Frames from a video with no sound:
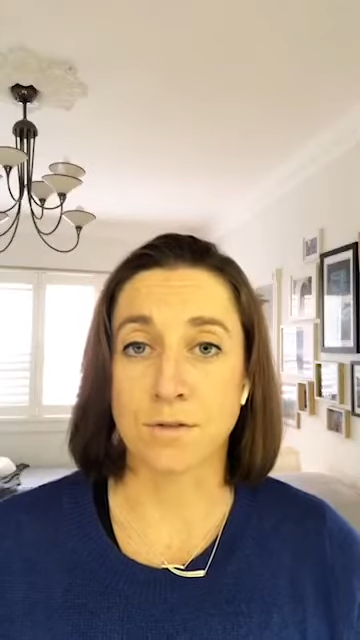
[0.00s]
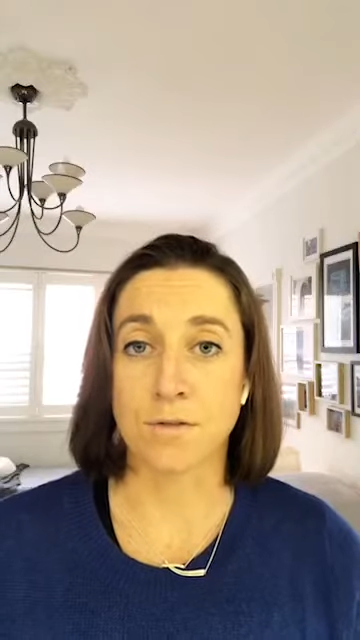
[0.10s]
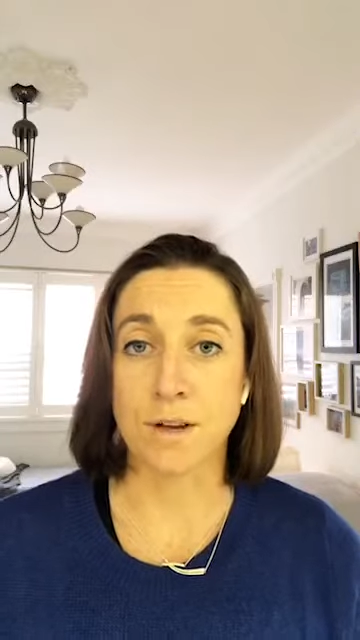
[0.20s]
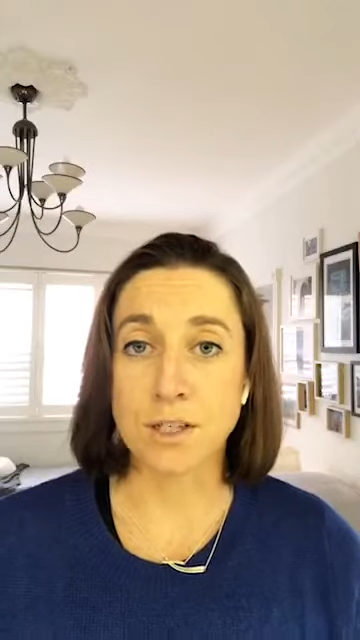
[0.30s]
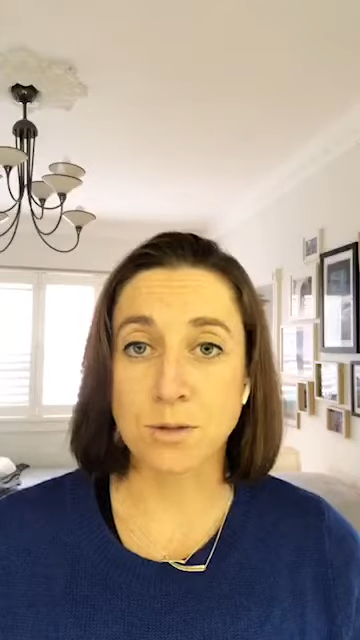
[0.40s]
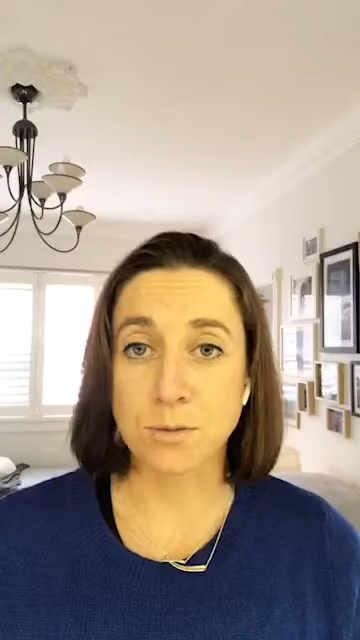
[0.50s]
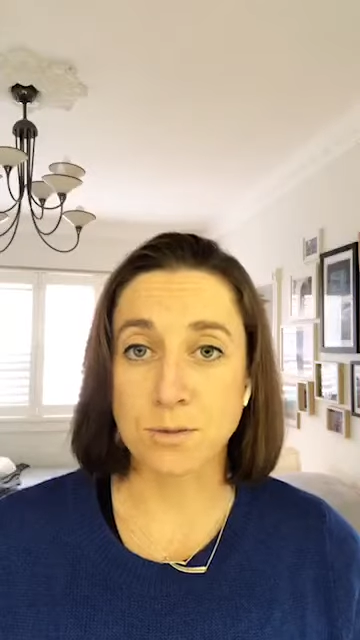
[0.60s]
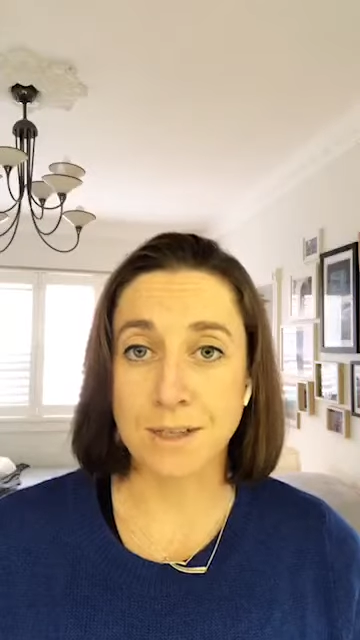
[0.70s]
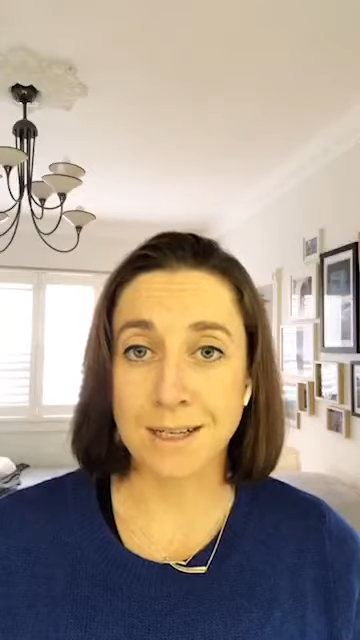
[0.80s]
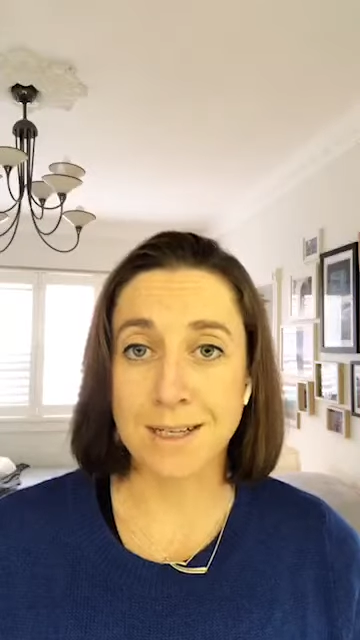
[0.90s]

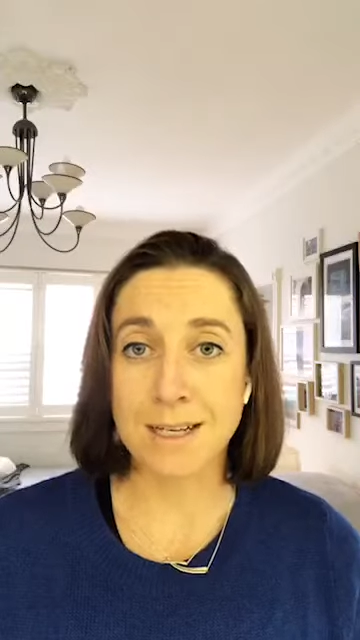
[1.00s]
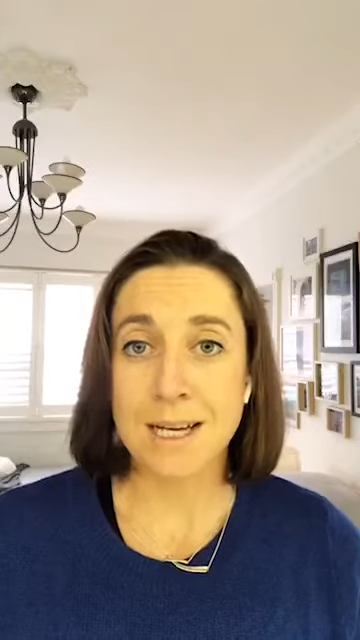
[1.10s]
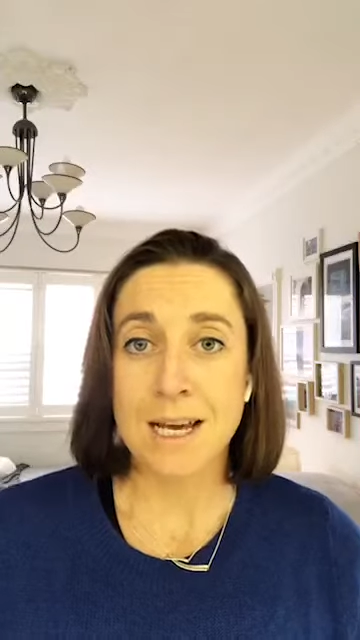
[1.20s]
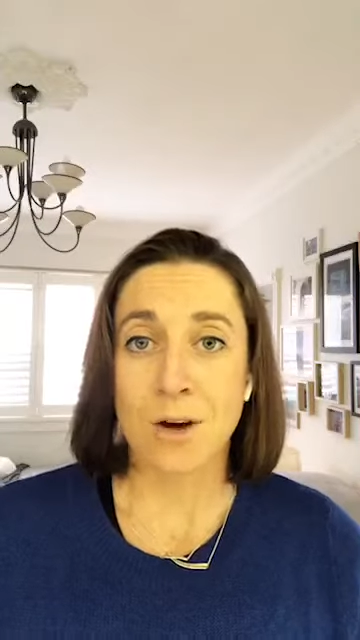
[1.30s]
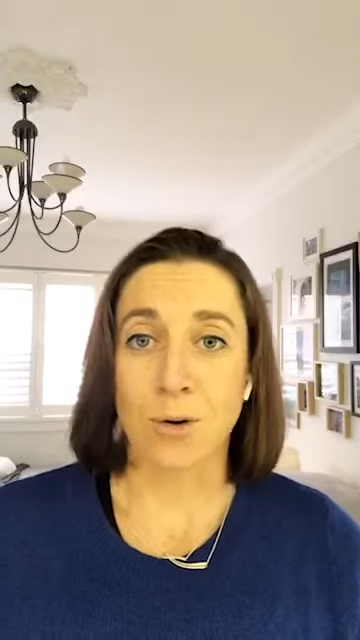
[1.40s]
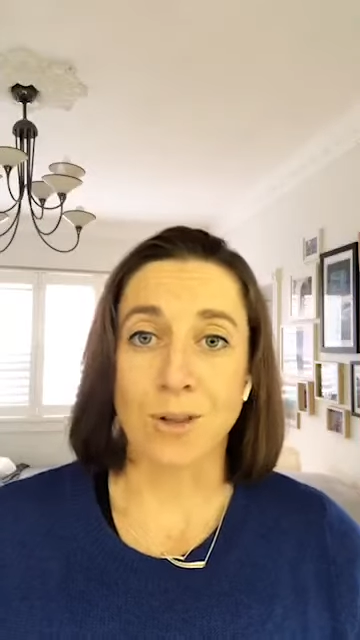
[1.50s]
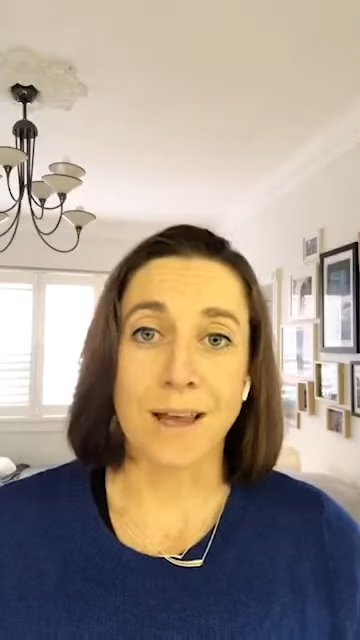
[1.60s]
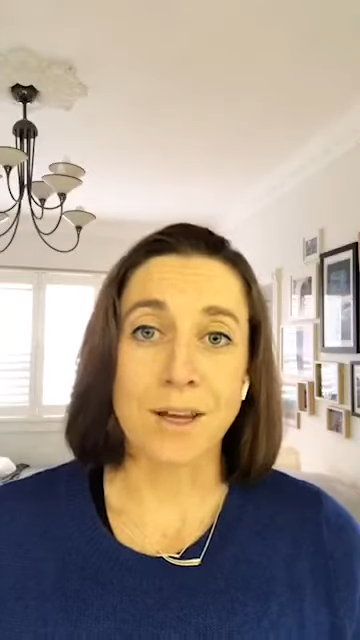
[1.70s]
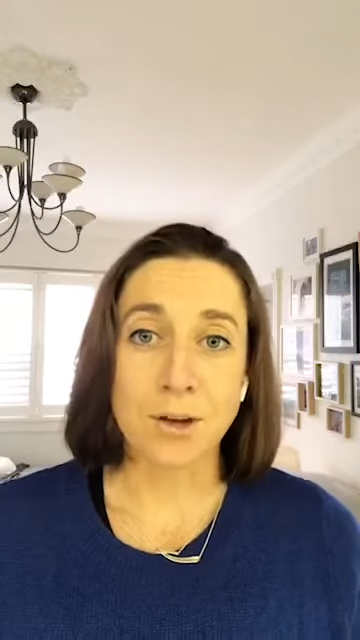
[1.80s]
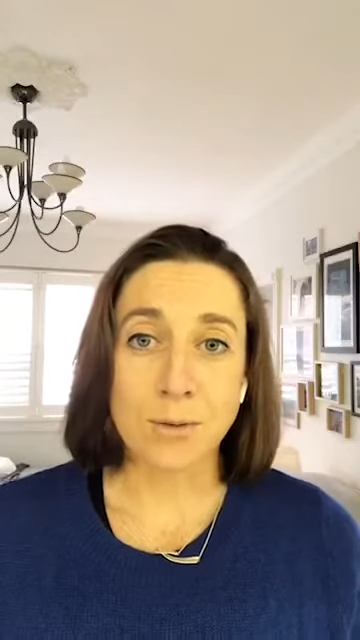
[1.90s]
vegetables in it or
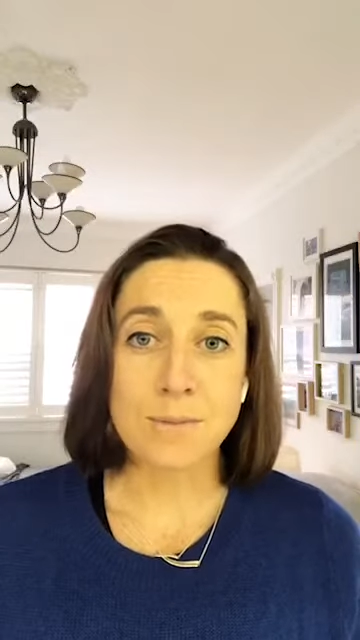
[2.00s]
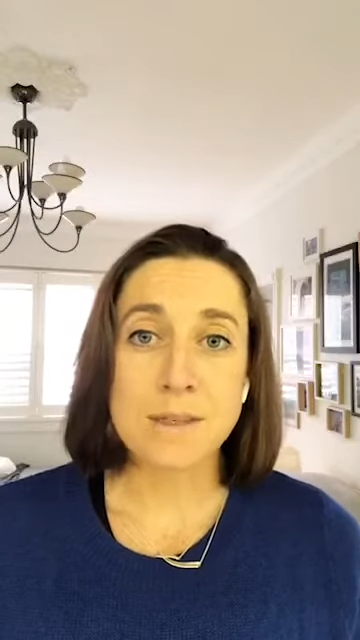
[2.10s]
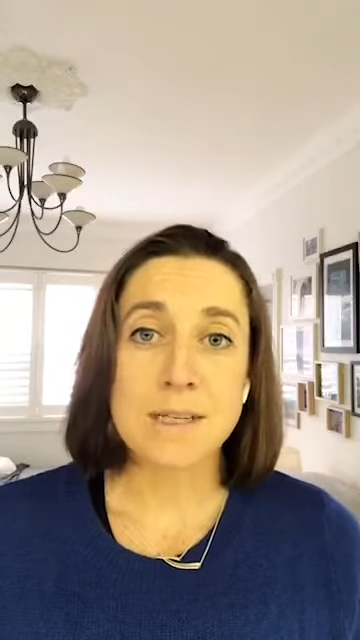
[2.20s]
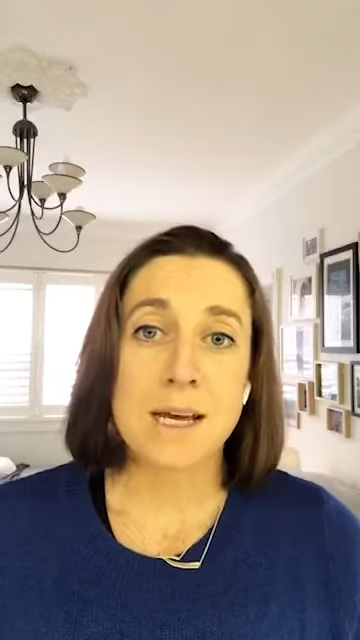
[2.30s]
legumes.